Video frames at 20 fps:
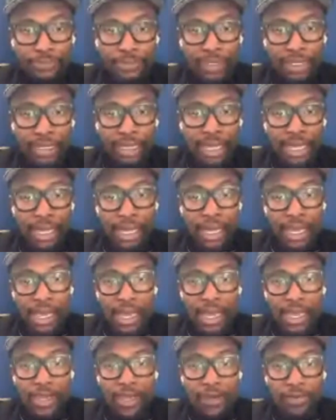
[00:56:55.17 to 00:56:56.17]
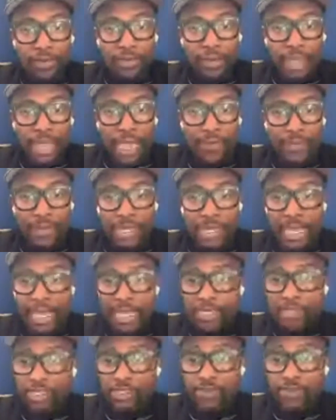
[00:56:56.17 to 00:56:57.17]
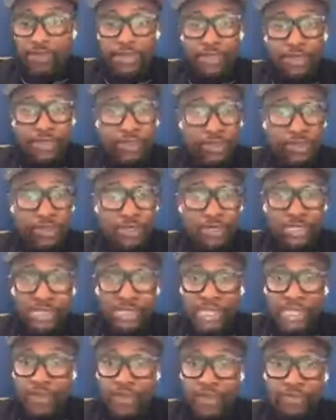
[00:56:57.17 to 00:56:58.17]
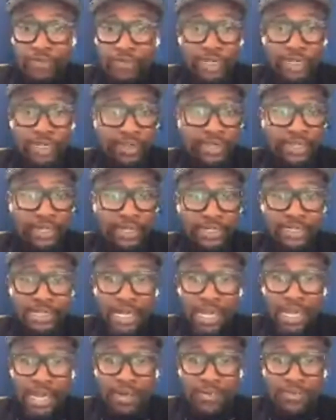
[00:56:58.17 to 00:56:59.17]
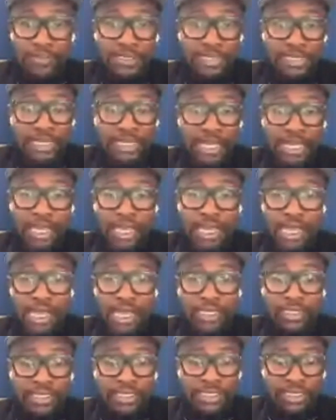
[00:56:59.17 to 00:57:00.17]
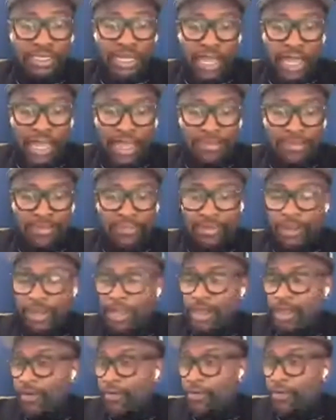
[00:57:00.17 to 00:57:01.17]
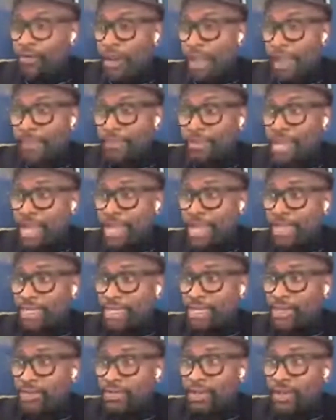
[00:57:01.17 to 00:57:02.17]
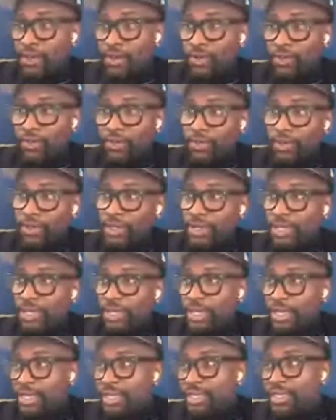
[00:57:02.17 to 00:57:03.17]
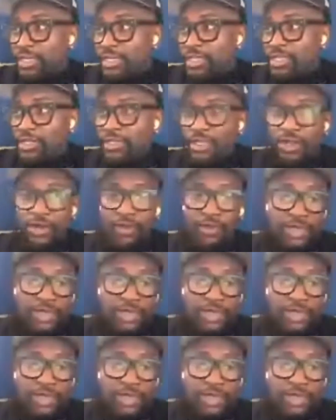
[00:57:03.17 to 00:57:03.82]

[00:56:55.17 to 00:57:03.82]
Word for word: Um. I mean, hey, just be true to yourself. You know, there are times at this job where I'm like, you know, you know, yeah, you're not as special as you